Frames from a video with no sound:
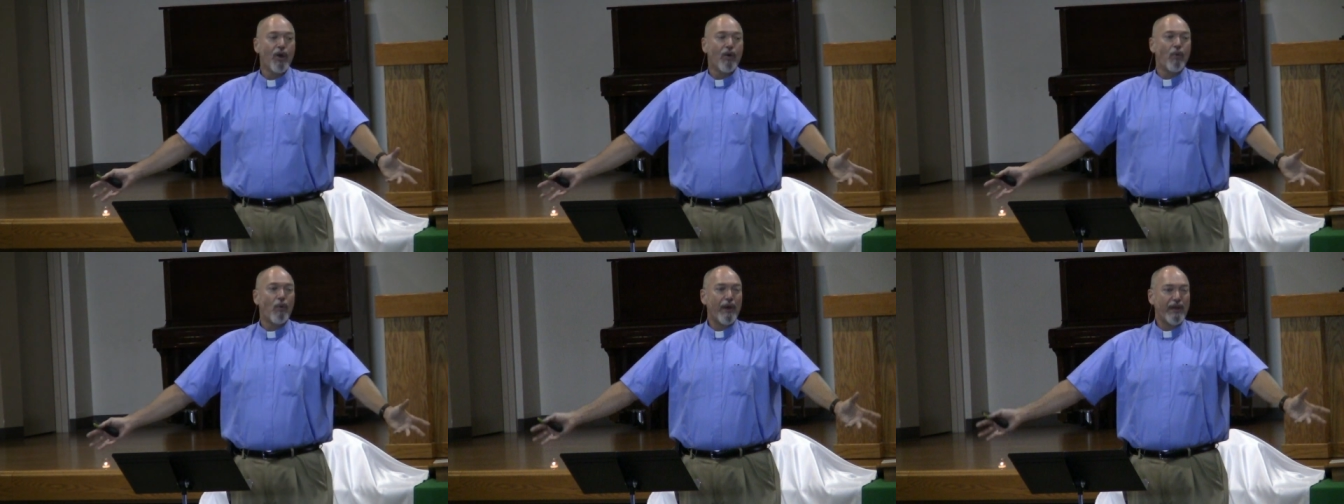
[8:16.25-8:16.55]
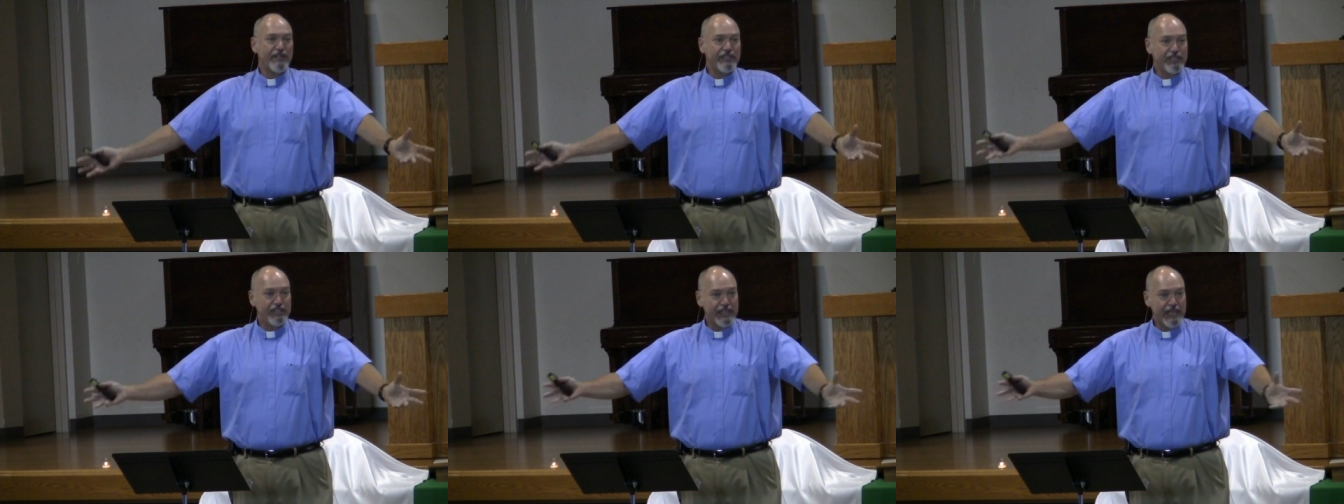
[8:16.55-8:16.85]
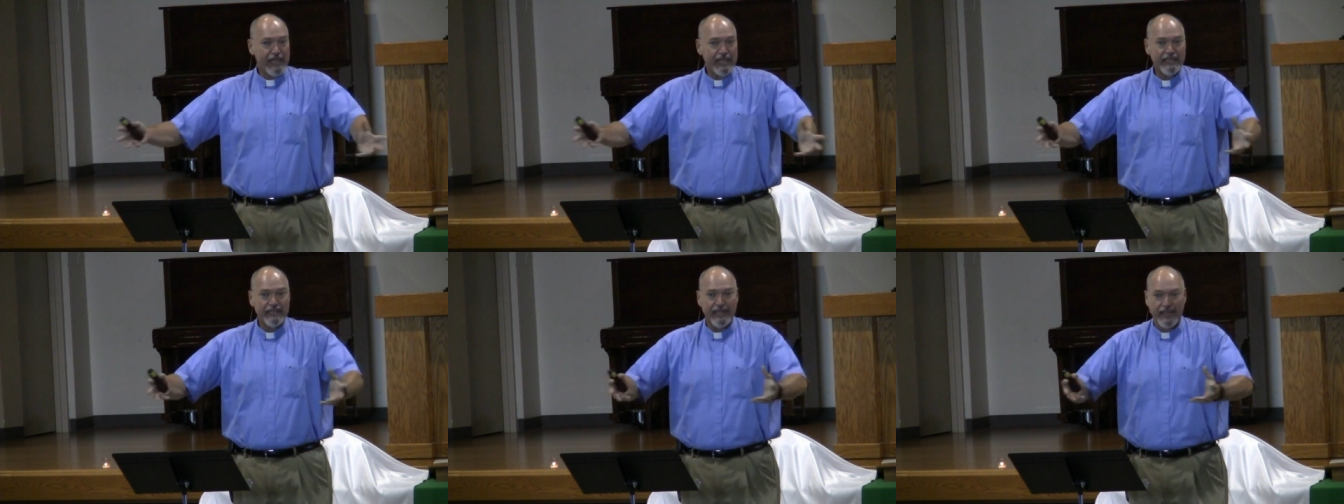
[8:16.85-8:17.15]
when
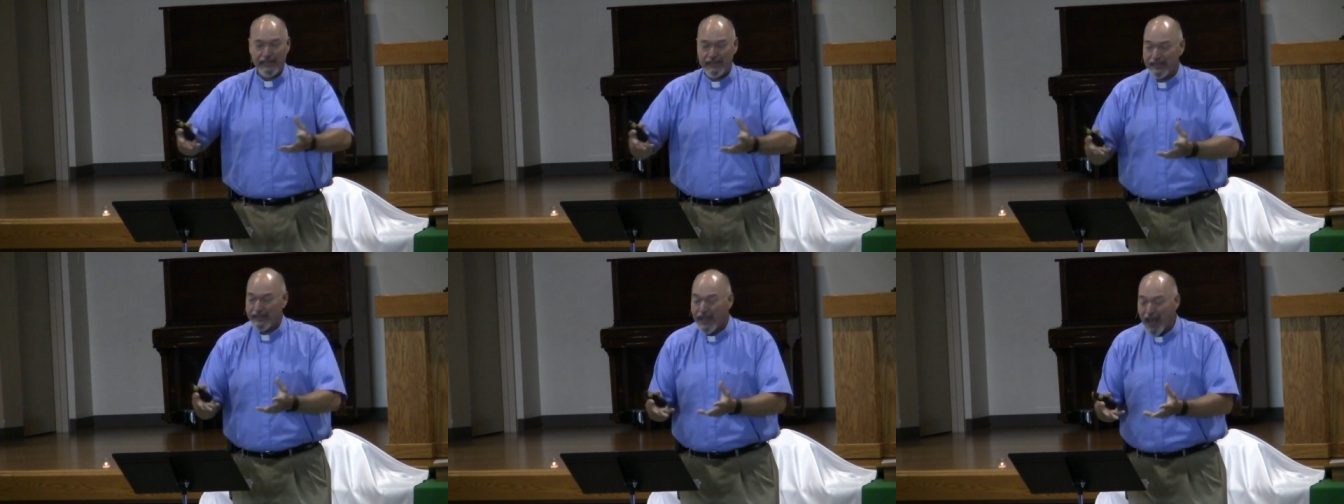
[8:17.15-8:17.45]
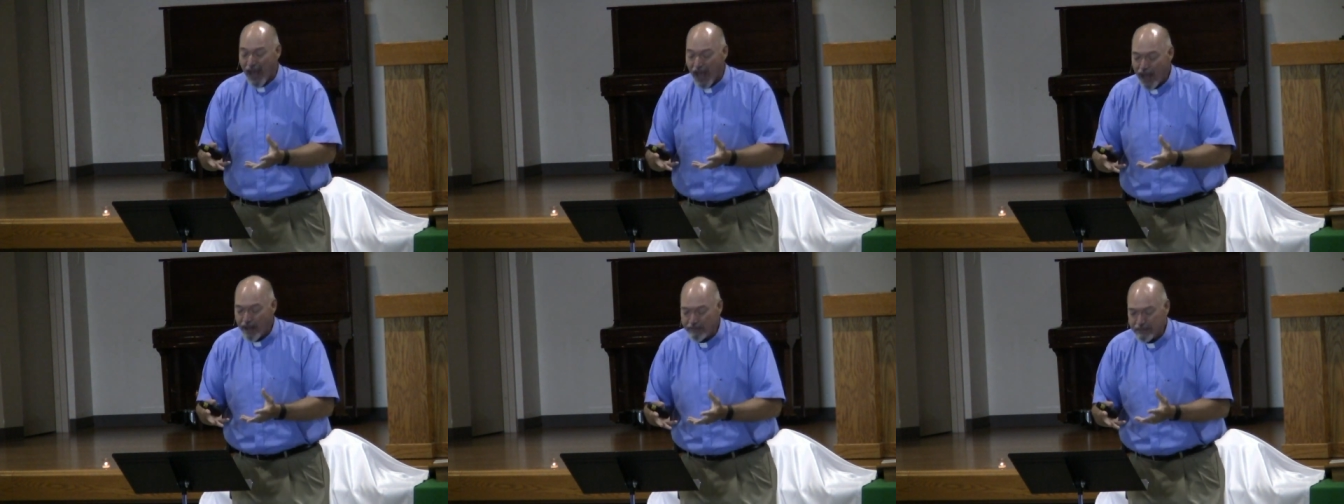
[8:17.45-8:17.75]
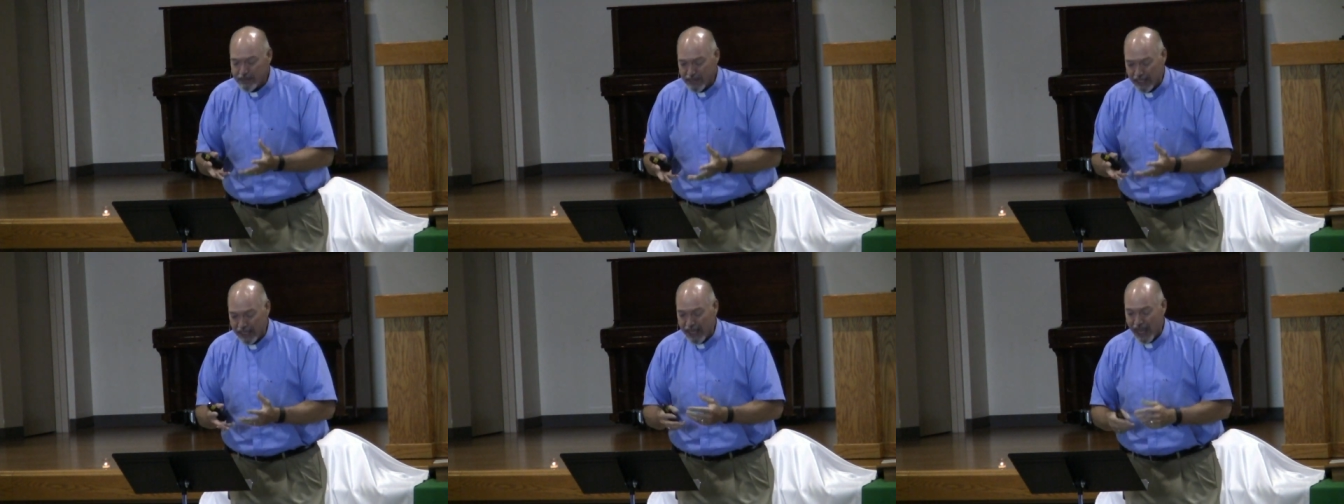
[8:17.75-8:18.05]
Jesus
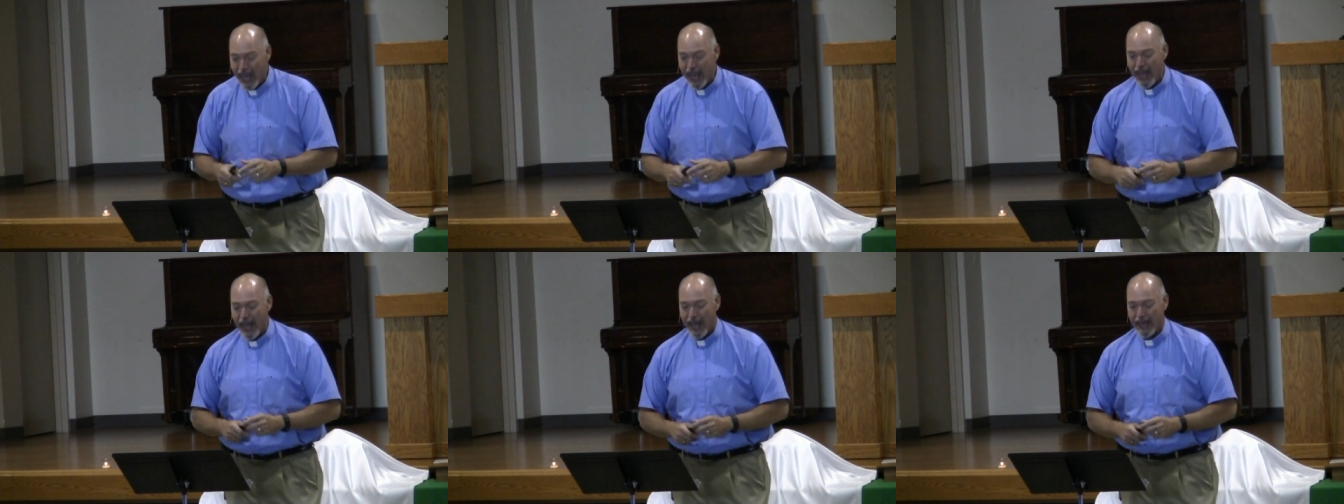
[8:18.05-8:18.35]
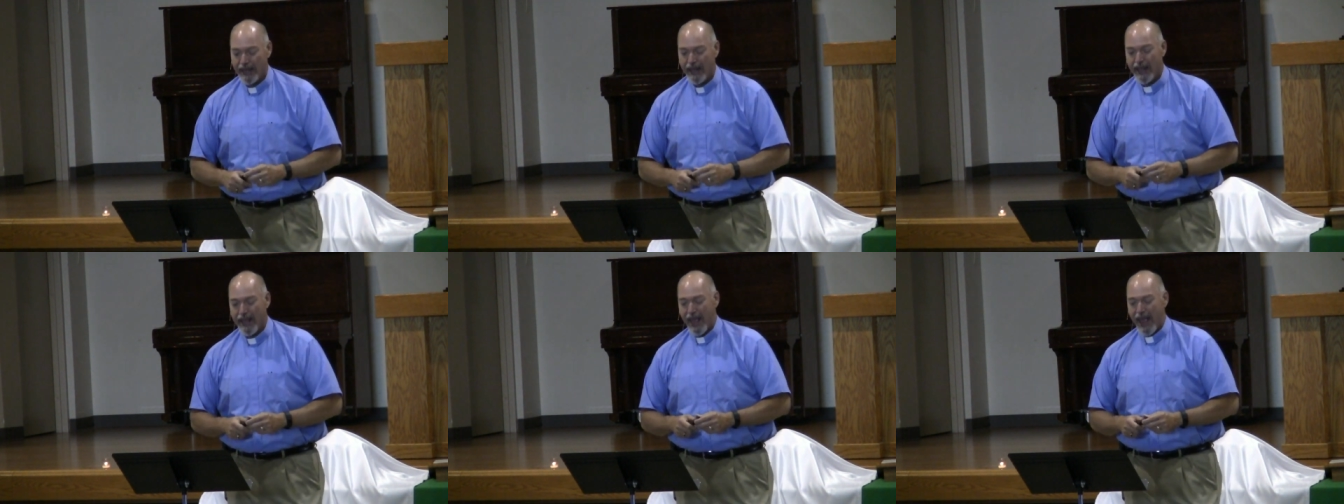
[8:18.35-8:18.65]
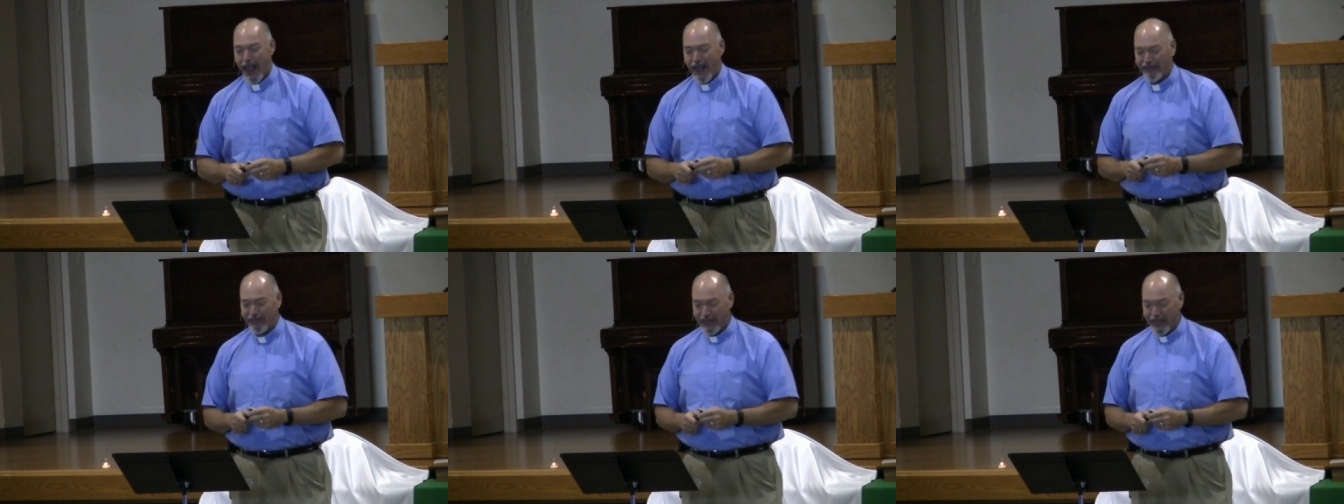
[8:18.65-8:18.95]
comes again
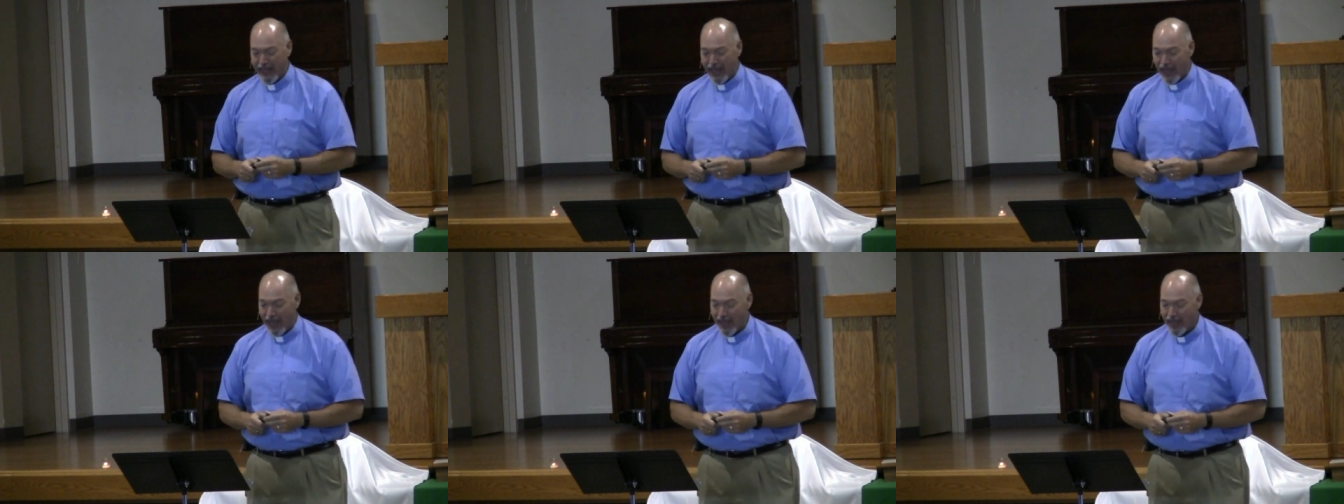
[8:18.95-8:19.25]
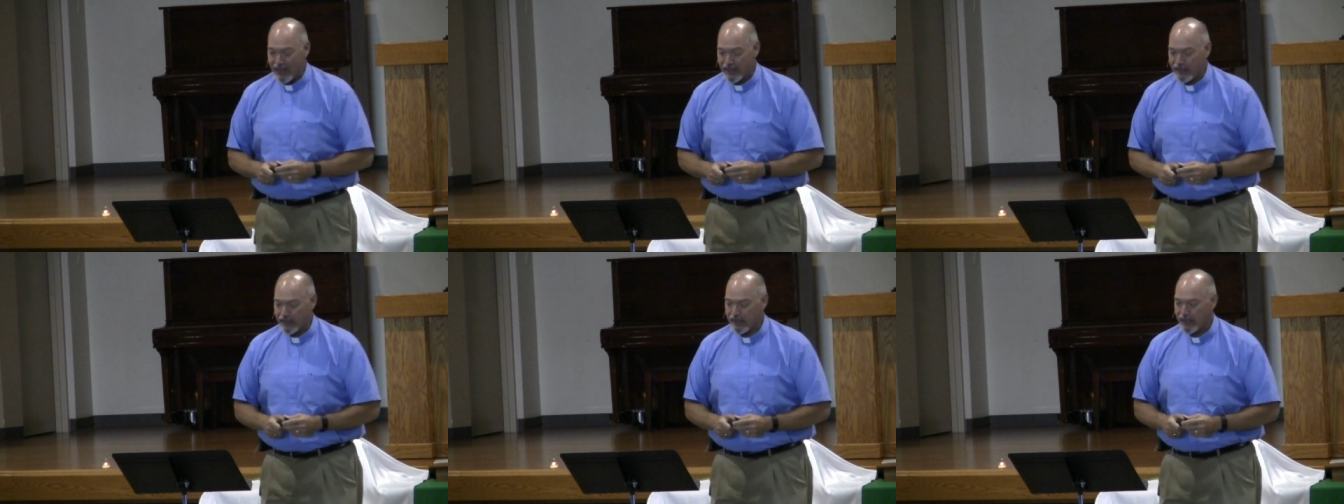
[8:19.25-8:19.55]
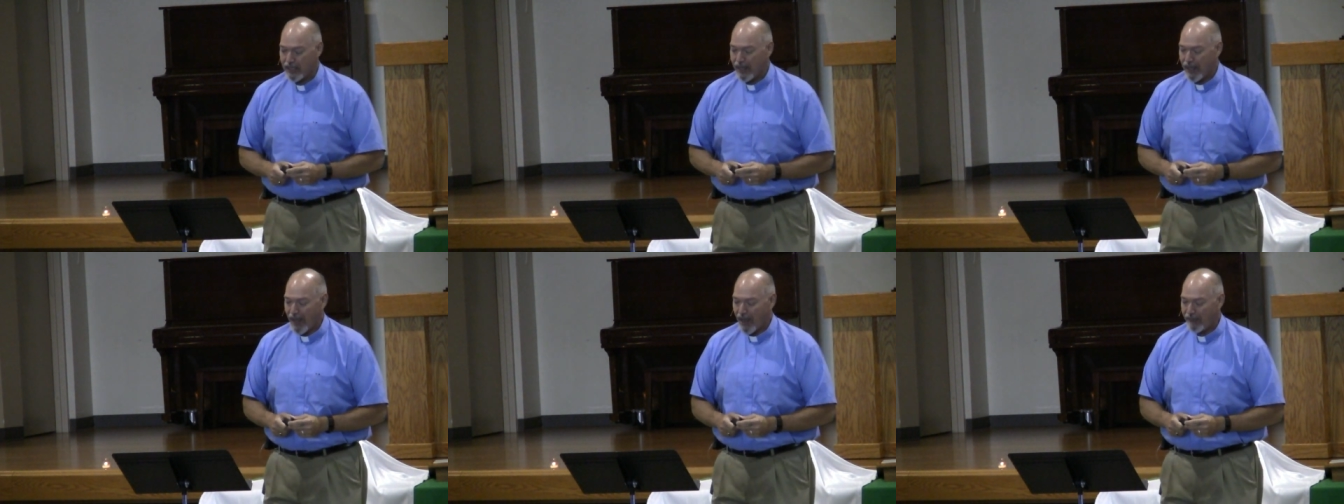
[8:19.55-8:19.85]
at the
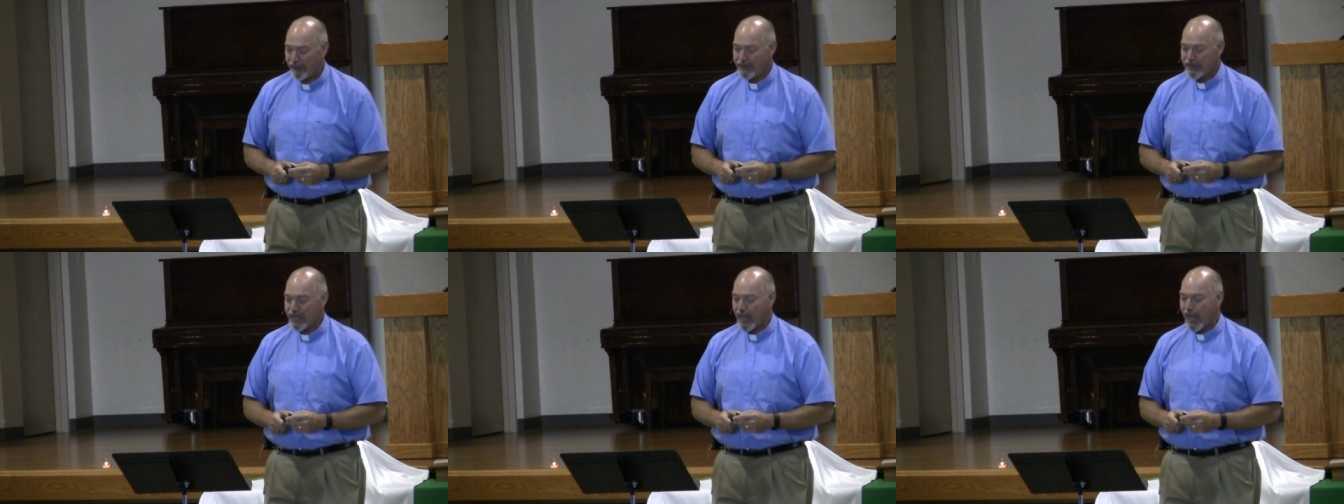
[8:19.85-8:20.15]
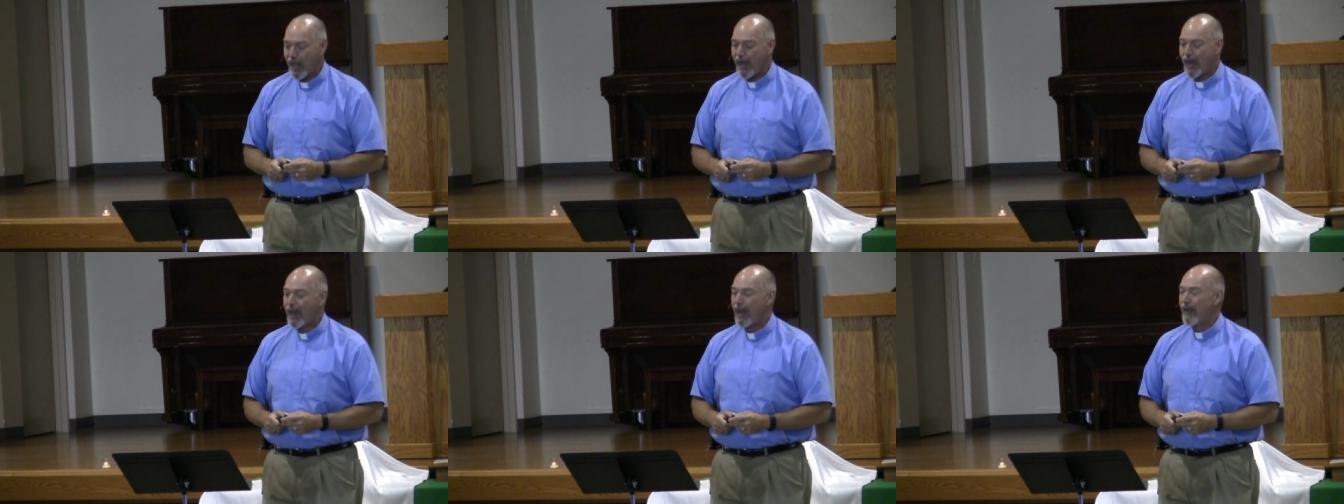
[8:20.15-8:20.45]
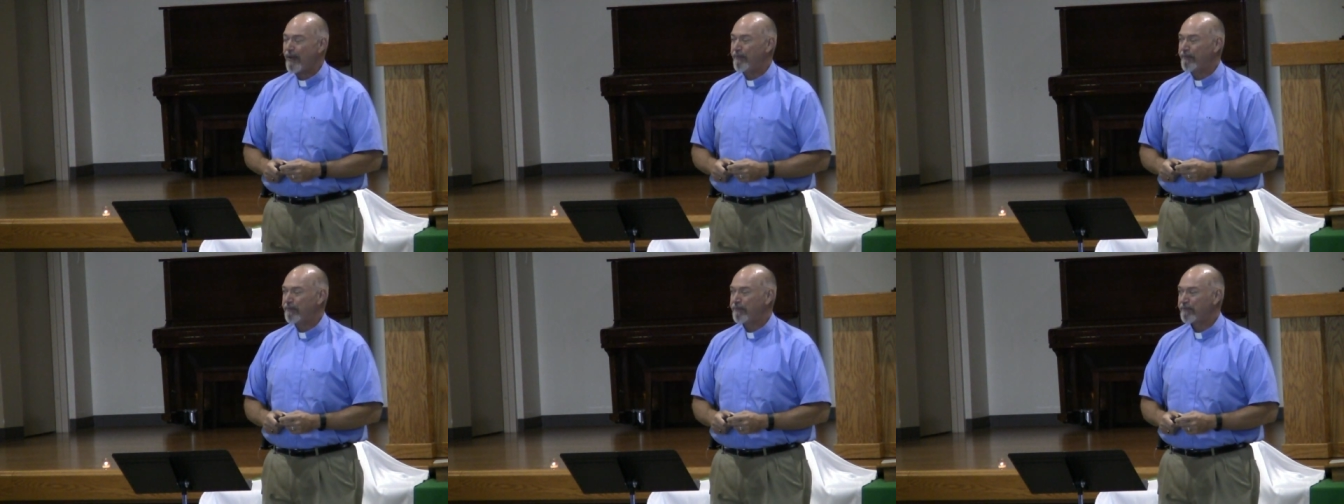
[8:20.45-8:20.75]
end of
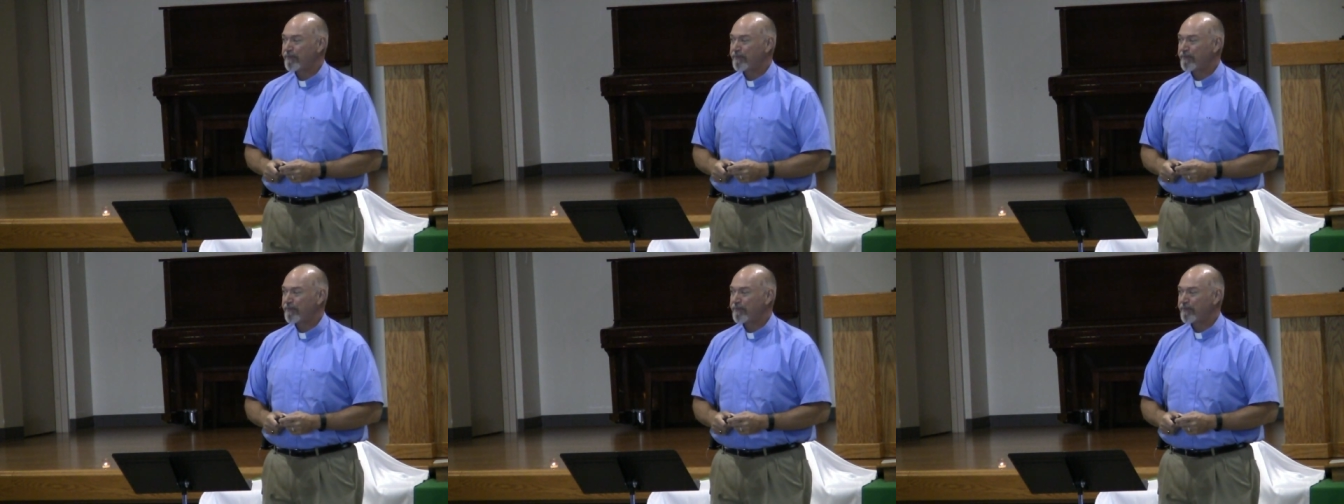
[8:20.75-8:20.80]
time.